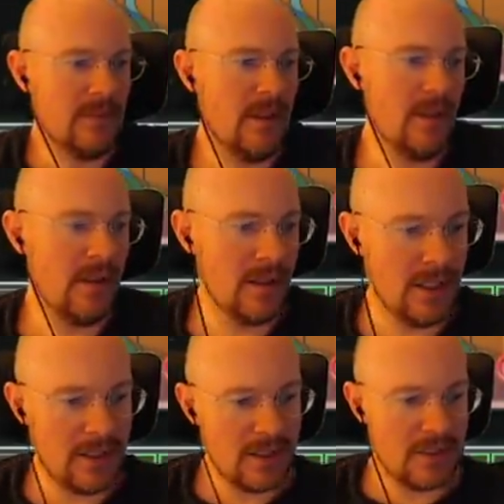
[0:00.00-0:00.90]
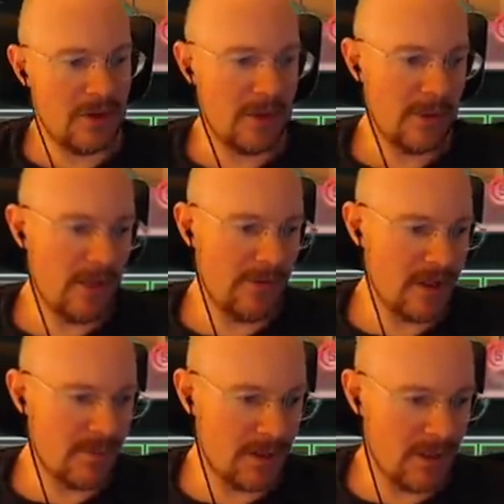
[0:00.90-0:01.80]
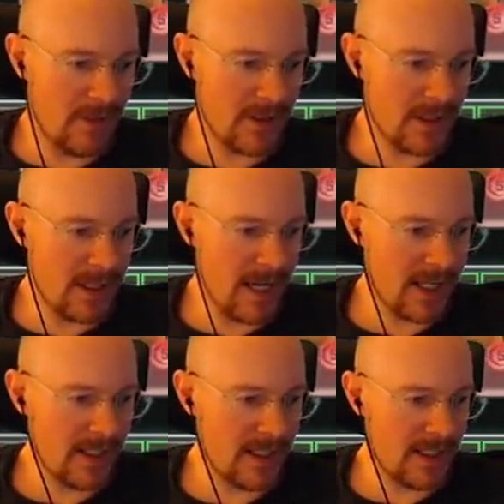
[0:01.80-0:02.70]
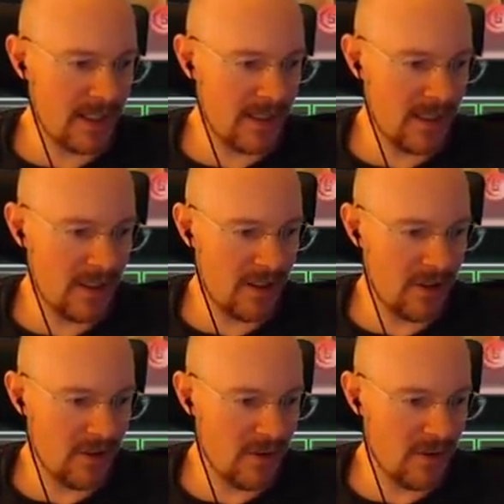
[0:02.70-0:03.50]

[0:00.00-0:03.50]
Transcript: Uh, the idea is incredible offense, but the defense is lacking. That's the idea.